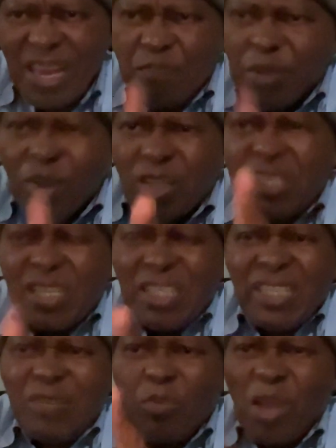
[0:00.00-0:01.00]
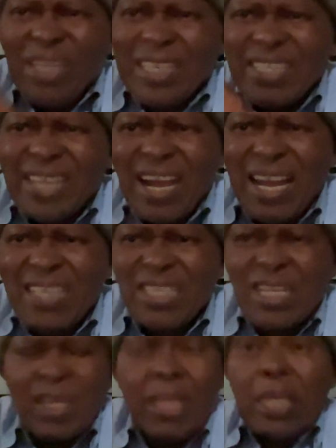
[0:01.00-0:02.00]
Because what it does,
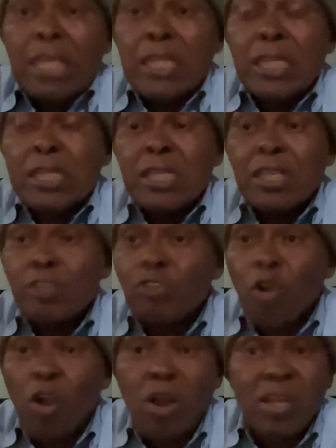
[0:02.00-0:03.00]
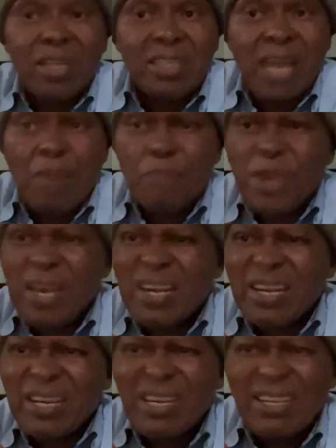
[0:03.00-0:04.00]
this is called a
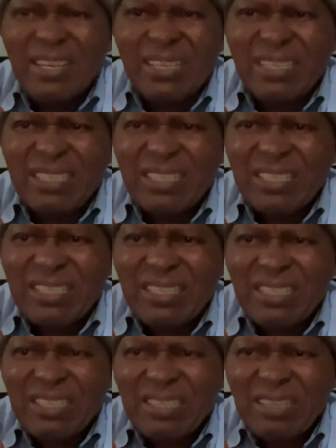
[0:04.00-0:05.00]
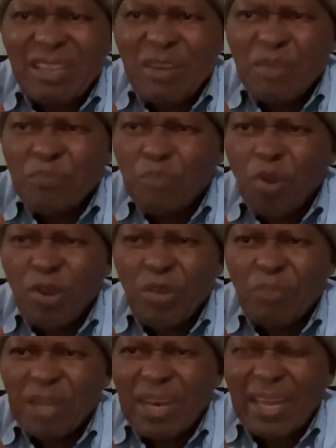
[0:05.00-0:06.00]
perilous
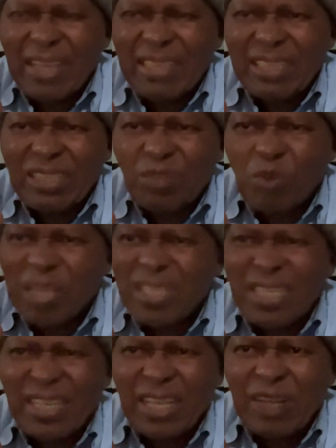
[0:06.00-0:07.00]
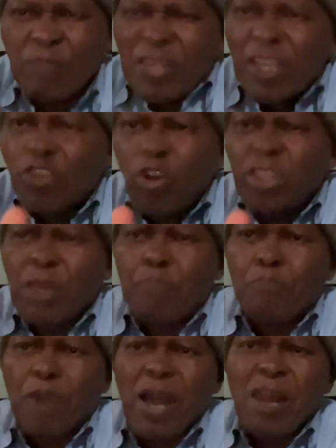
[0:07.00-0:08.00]
poliomyelitis. Once it gets, it's called a
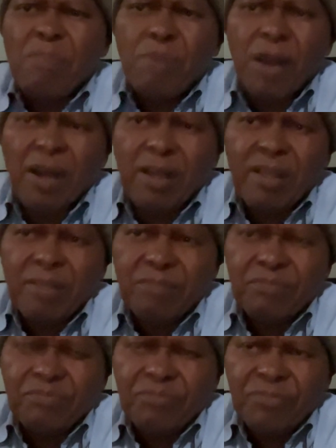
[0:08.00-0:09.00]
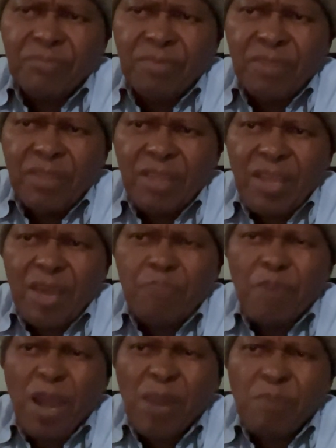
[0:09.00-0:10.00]
bulbar
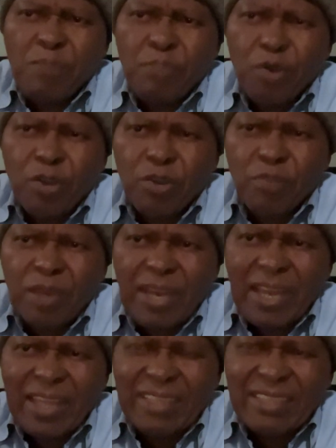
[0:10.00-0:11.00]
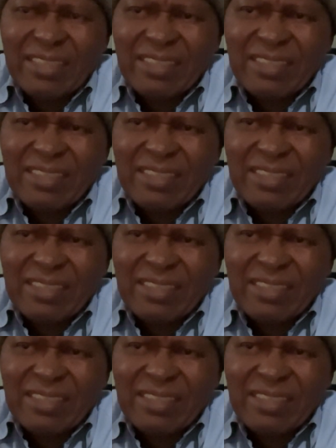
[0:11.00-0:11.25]
poliomyelitis.